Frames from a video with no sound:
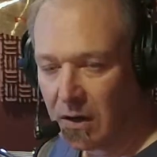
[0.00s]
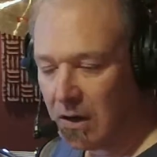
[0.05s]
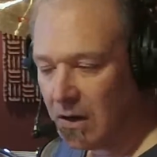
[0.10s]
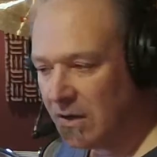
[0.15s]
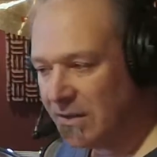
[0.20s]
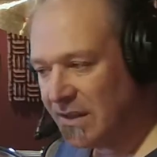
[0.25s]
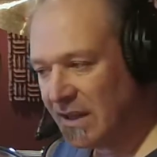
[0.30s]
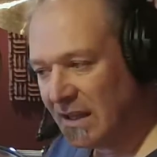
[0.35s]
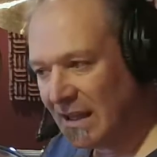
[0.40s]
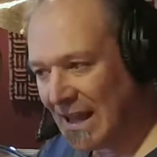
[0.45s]

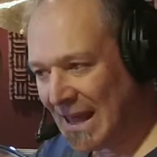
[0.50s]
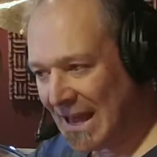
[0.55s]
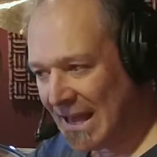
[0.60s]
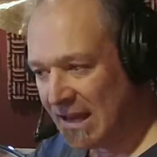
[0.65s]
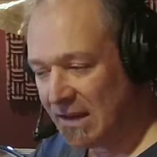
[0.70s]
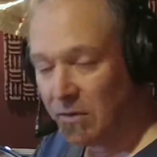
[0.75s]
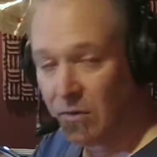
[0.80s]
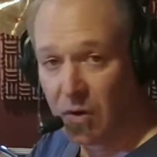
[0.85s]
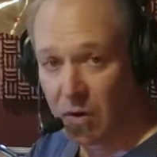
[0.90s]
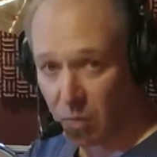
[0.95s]
that
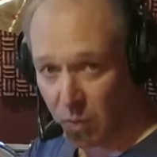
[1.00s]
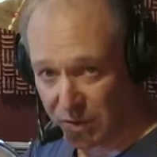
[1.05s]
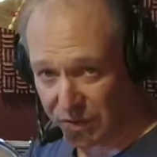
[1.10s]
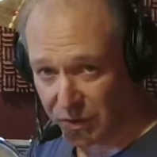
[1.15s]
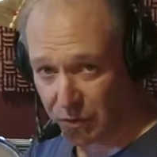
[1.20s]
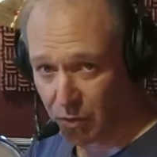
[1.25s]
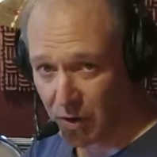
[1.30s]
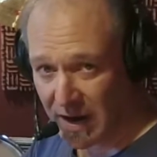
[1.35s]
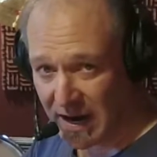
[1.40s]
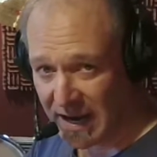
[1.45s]
land with
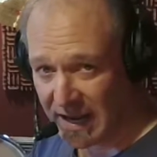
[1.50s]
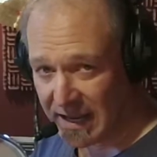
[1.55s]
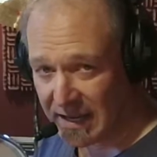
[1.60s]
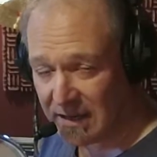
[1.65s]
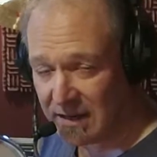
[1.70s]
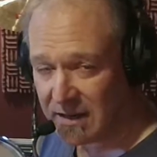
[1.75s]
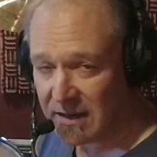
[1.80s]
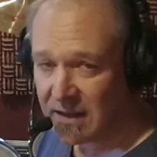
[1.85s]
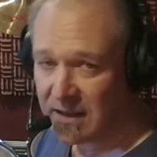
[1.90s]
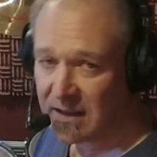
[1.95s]
the right
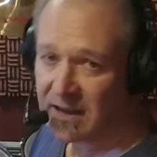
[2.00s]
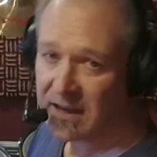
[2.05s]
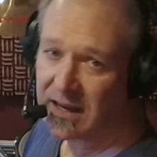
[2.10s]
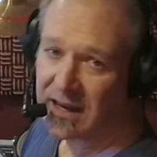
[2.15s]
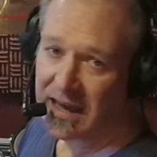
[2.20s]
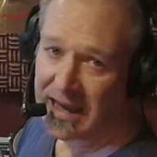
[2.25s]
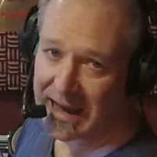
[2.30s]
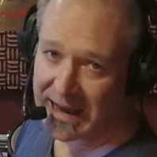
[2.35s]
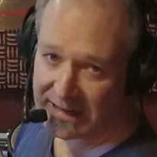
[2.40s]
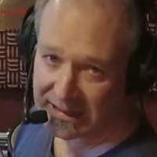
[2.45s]
hand
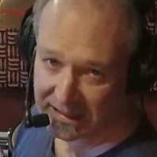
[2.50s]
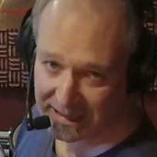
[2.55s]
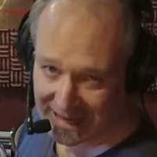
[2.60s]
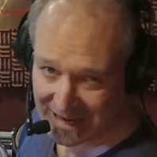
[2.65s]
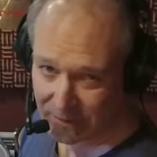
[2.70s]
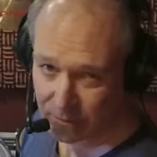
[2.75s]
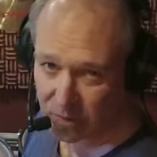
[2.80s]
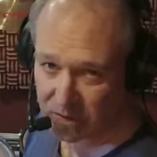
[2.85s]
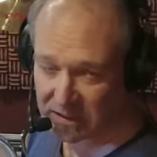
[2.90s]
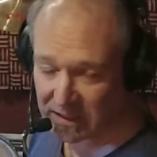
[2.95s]
and
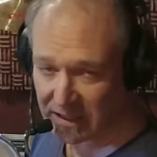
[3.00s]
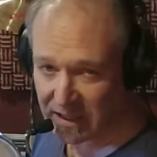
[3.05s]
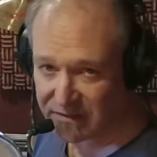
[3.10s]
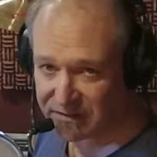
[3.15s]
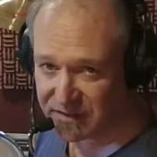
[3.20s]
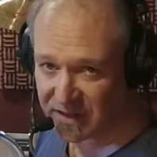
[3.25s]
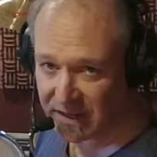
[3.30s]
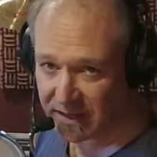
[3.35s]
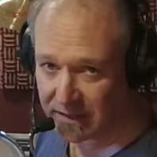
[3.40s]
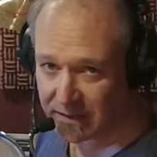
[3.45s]
land with the
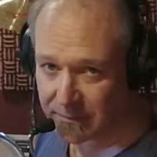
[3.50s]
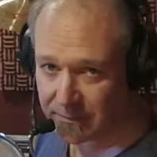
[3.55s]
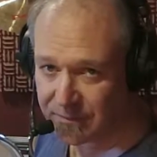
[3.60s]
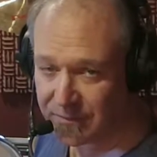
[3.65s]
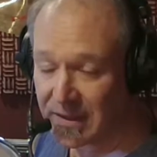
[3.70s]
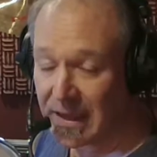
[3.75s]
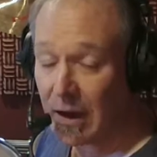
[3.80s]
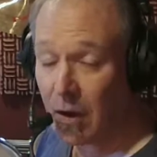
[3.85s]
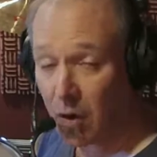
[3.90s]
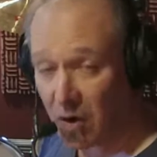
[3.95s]
left hand,
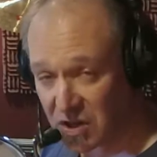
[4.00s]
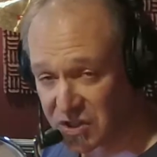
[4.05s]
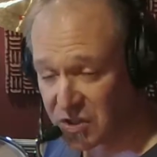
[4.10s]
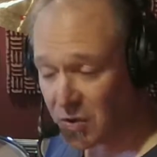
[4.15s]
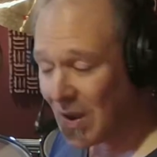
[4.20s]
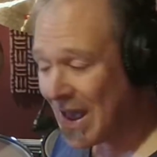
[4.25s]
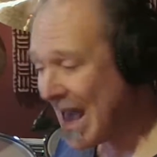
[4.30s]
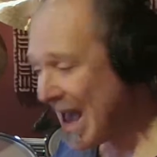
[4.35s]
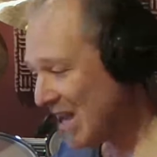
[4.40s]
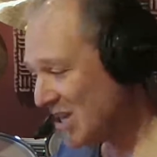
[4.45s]
also
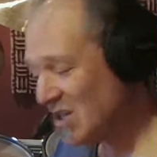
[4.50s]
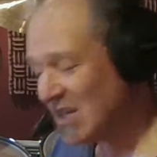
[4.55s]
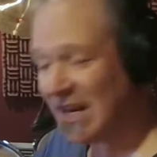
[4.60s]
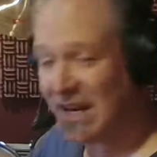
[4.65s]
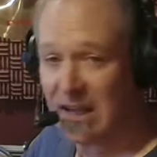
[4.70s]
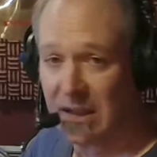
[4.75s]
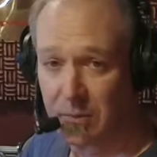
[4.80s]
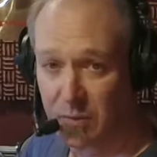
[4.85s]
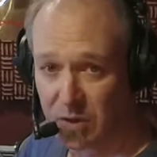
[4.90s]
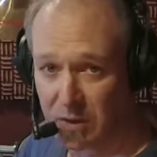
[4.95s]

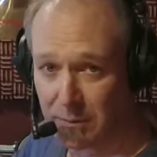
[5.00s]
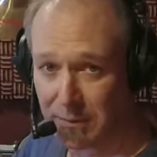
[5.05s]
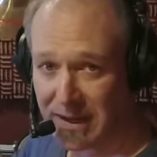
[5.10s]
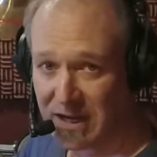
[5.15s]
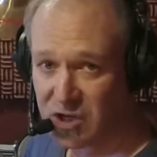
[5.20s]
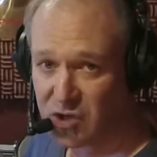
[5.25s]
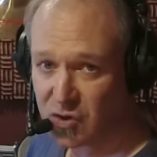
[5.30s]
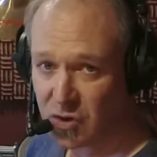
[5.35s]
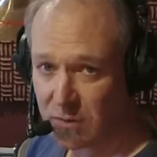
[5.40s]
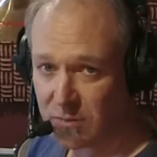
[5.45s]
accenting them with the
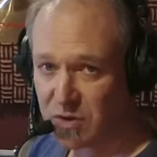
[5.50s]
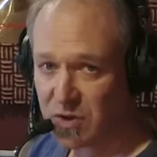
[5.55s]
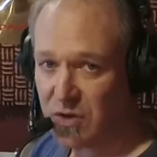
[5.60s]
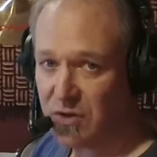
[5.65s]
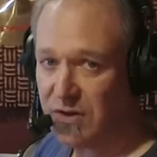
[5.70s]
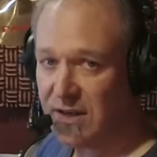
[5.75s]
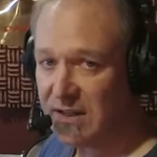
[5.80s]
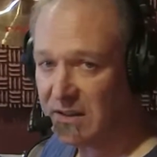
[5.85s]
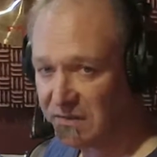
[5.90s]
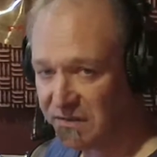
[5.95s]
bass drum so
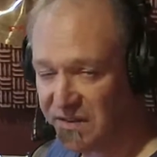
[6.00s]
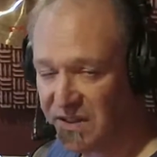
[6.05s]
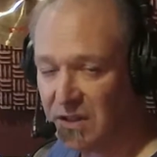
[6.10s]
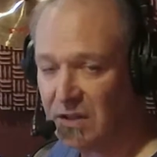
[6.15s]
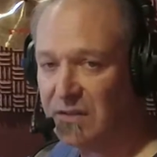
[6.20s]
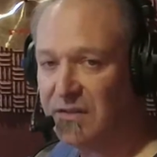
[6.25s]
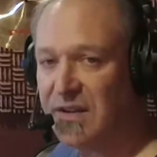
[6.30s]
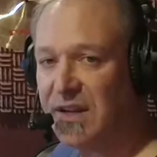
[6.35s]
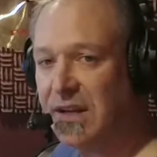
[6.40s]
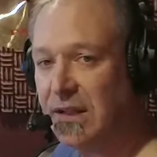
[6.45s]
you get the feel
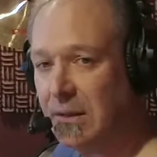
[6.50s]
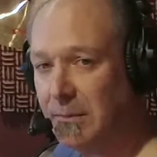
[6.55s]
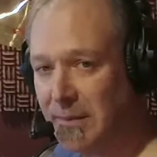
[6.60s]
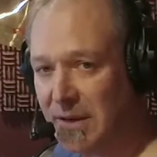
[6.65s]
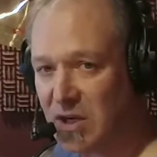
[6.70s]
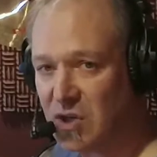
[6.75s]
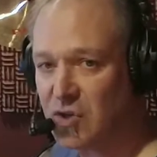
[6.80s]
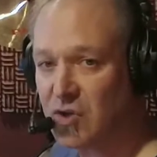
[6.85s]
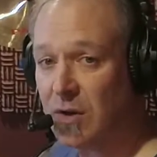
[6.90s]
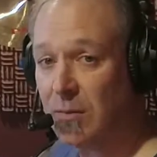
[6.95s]
of hitting the
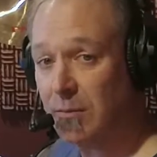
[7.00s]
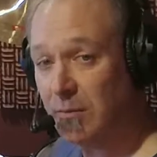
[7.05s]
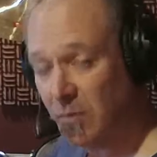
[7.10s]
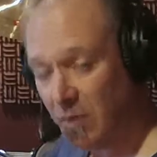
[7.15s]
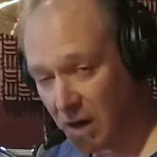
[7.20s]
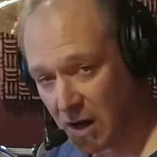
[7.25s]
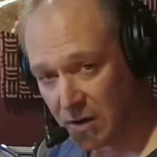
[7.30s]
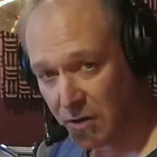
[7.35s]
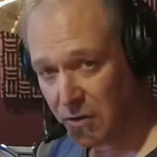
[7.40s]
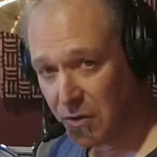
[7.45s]
bass drum
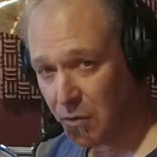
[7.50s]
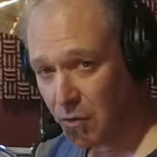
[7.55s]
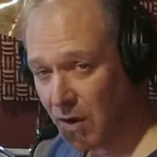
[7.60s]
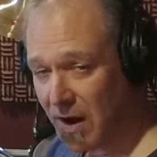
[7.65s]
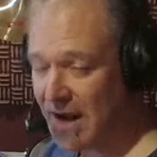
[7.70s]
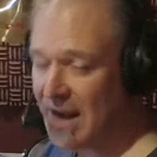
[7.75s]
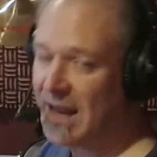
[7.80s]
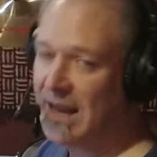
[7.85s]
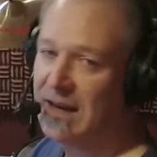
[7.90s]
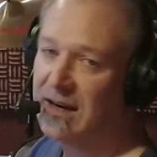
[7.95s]
under the
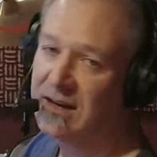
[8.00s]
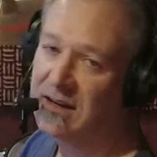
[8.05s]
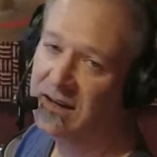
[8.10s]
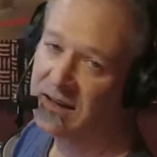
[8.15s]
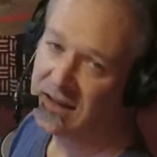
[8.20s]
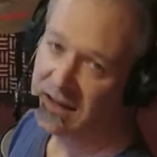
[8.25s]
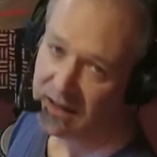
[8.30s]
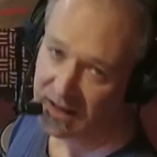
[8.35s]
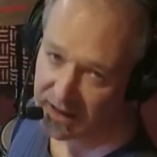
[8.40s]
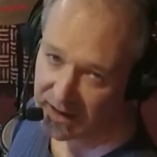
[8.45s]
right hand
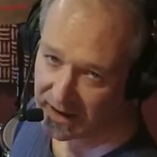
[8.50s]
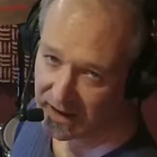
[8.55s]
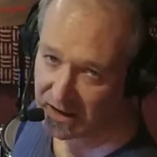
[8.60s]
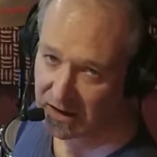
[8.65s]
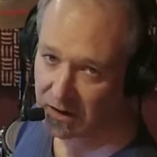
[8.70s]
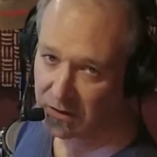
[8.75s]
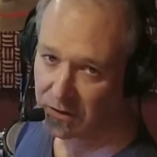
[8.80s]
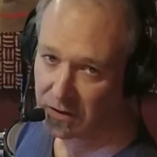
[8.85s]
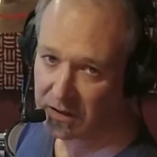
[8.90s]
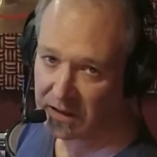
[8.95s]
and
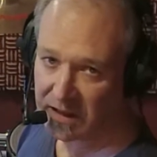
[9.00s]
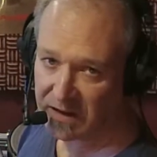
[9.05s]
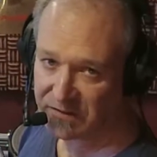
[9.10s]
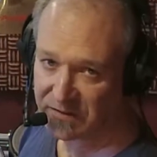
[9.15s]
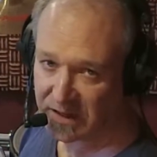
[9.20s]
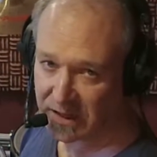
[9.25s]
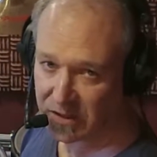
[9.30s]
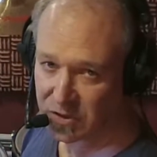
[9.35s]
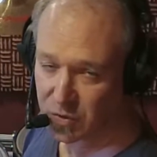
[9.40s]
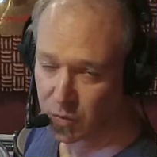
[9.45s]
under the left
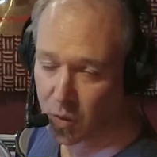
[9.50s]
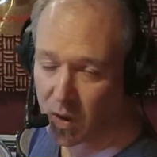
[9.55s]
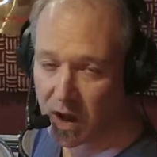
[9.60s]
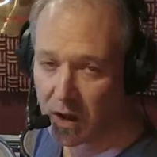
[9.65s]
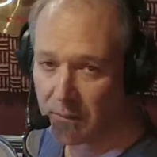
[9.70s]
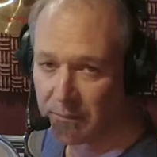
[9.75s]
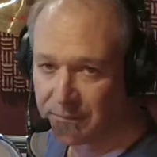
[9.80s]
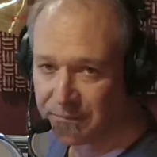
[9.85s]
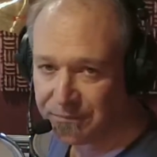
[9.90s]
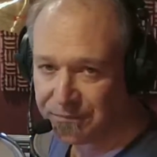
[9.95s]
hand as
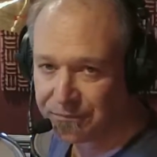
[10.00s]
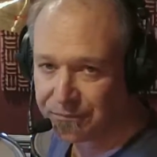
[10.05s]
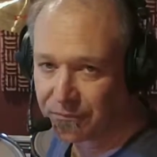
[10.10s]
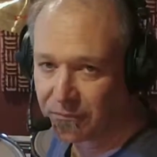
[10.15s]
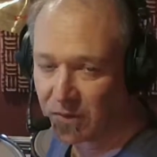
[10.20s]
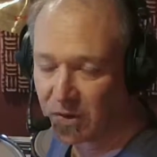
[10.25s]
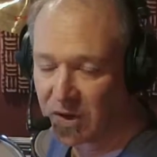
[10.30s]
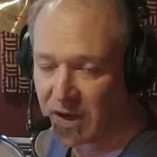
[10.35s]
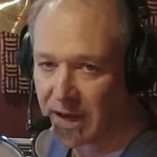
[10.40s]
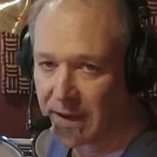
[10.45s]
well.
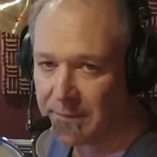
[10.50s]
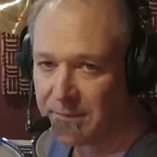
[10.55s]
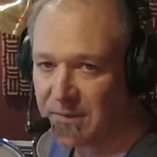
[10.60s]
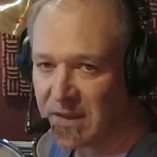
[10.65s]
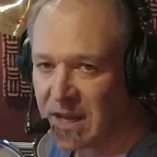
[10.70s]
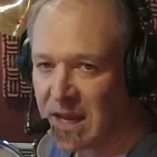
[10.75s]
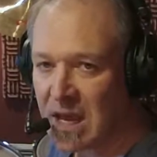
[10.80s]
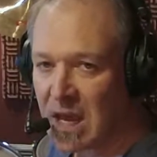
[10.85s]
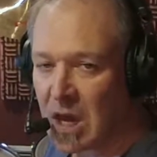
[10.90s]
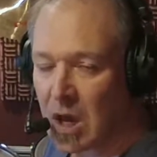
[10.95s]
Okay,
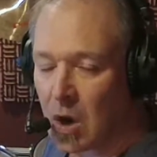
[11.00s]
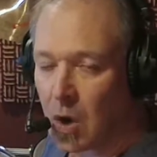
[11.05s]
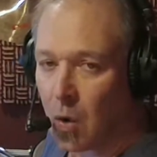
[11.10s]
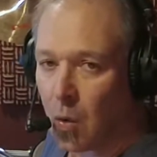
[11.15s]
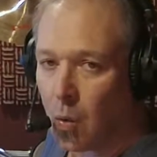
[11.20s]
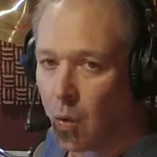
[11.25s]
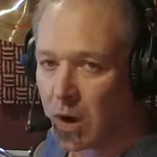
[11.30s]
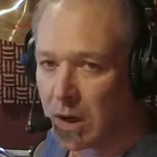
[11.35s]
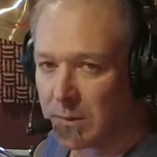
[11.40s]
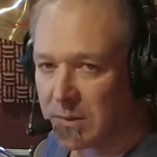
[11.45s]

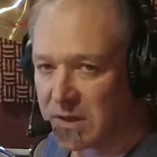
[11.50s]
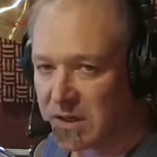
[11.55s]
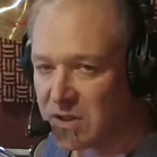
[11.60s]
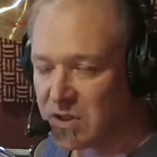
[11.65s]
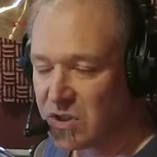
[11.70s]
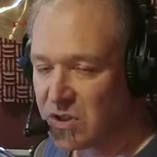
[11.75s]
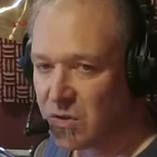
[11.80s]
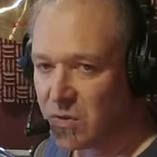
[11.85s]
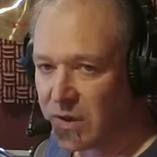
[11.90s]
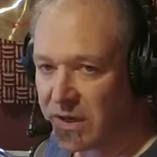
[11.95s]
what I'm going to
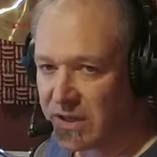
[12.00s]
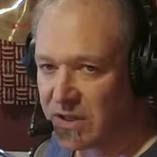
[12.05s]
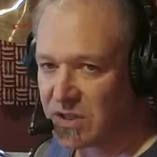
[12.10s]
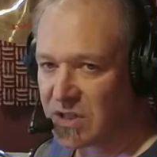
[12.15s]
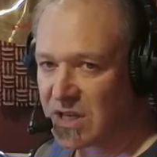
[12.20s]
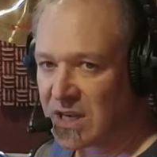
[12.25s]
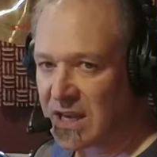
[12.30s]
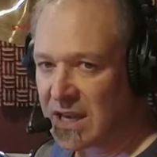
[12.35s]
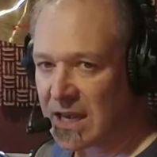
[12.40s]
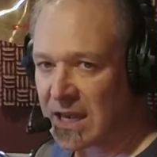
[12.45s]
do
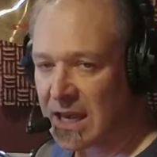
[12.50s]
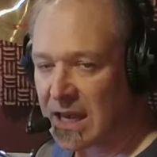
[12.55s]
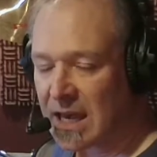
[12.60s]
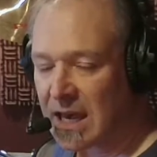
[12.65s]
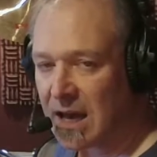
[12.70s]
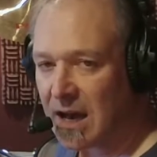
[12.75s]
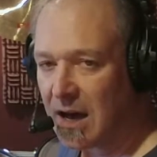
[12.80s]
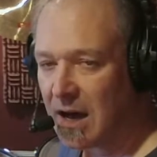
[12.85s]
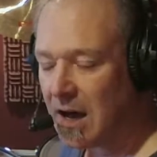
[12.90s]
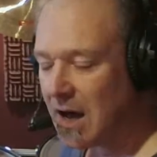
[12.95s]
is
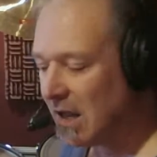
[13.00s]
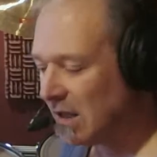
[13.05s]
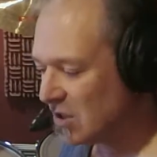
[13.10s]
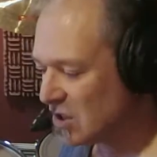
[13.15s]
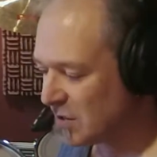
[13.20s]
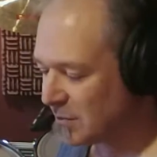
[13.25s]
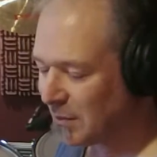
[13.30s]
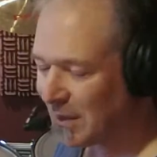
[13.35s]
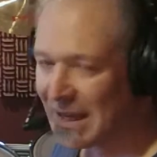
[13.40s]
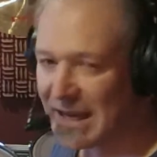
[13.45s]
I'll
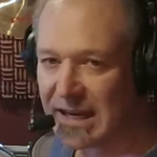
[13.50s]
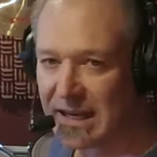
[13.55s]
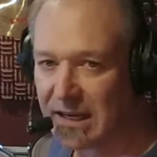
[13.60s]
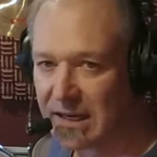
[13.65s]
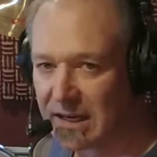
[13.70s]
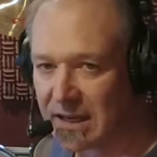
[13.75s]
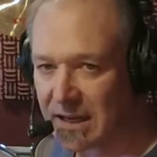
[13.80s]
explain it.